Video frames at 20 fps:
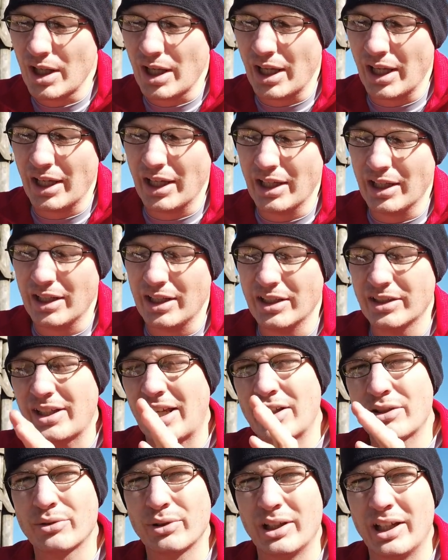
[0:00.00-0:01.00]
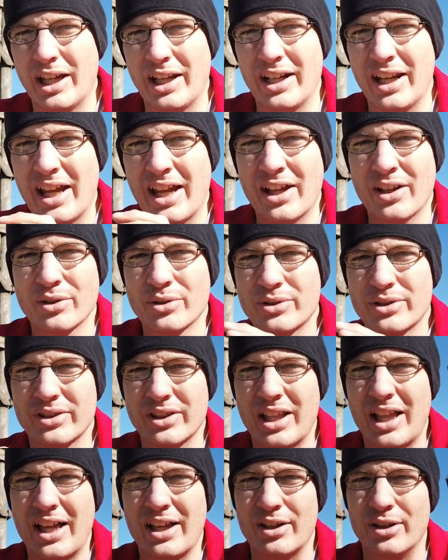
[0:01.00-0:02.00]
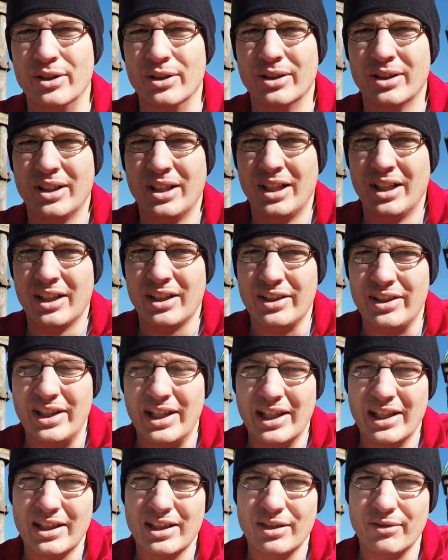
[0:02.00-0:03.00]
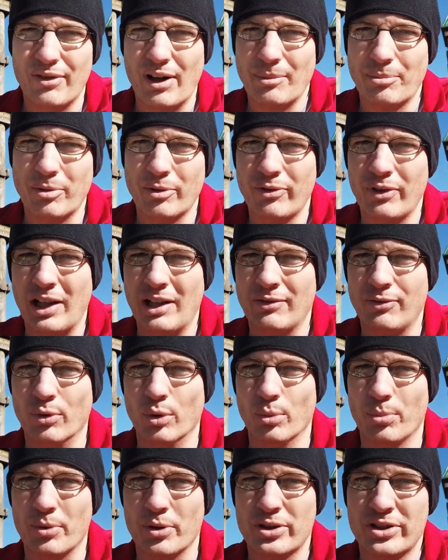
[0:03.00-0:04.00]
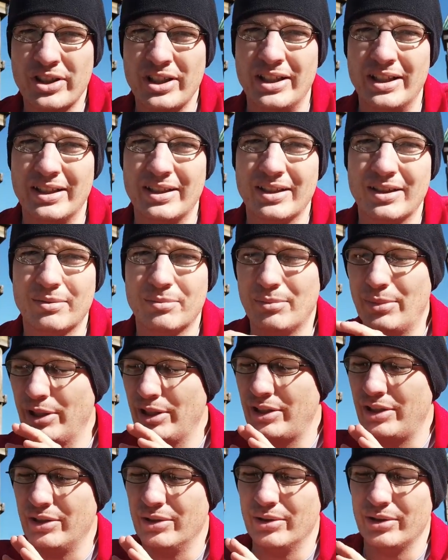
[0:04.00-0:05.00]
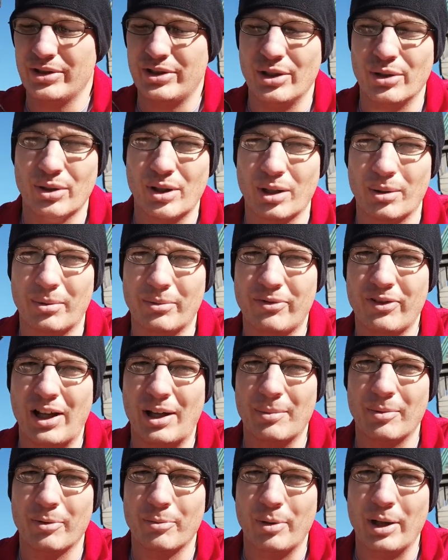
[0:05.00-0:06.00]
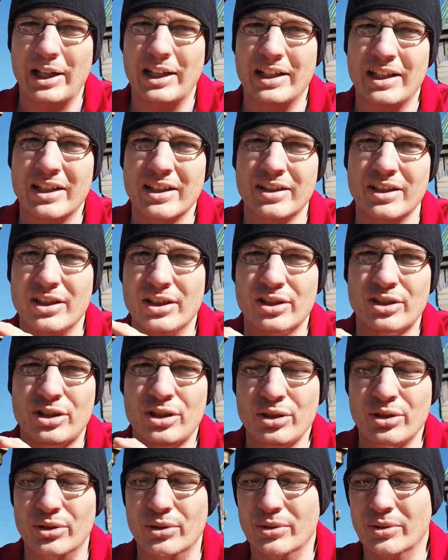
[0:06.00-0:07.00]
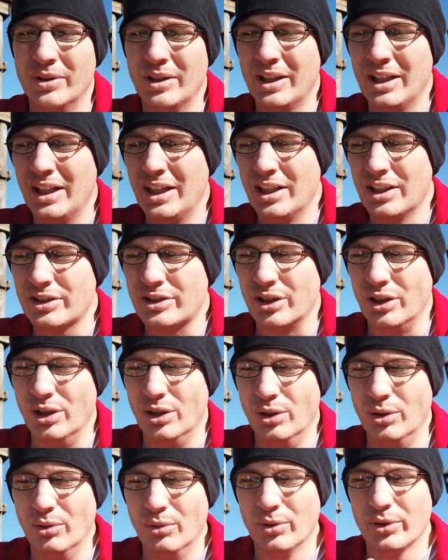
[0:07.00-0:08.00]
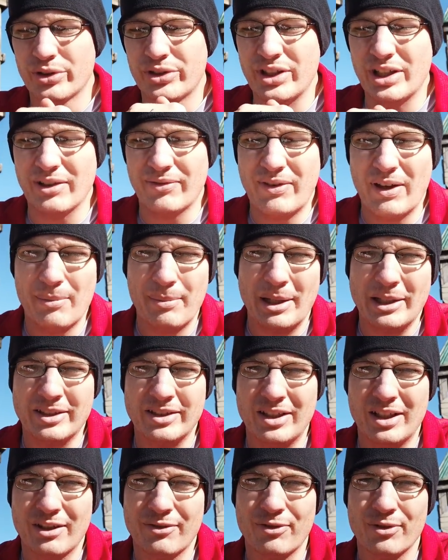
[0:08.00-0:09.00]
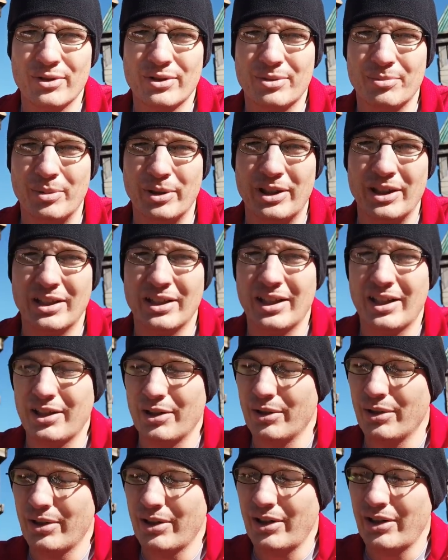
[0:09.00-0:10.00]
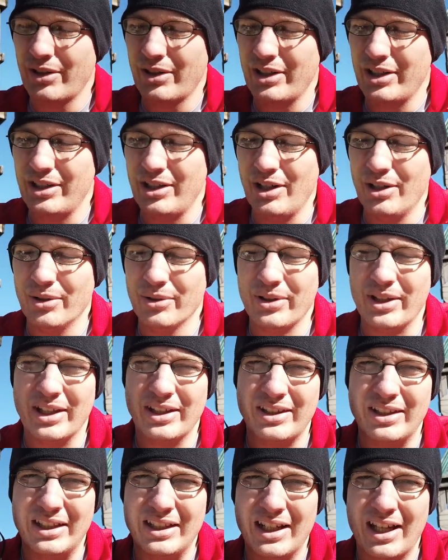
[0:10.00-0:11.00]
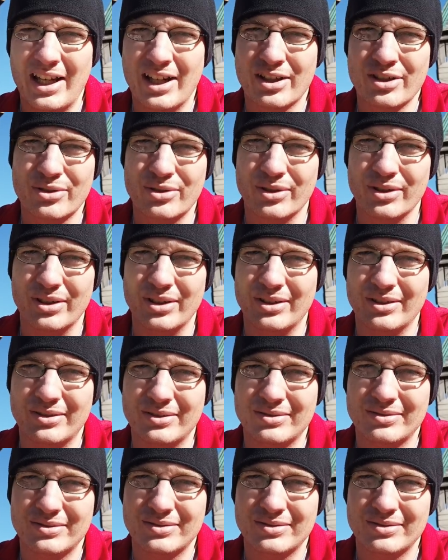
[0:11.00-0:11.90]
and it's actually an ounce lighter than the Vaporfly 4%, but there is no carbon fiber plate in this shoe, so we'll see if that makes a difference. But then I already know that the extra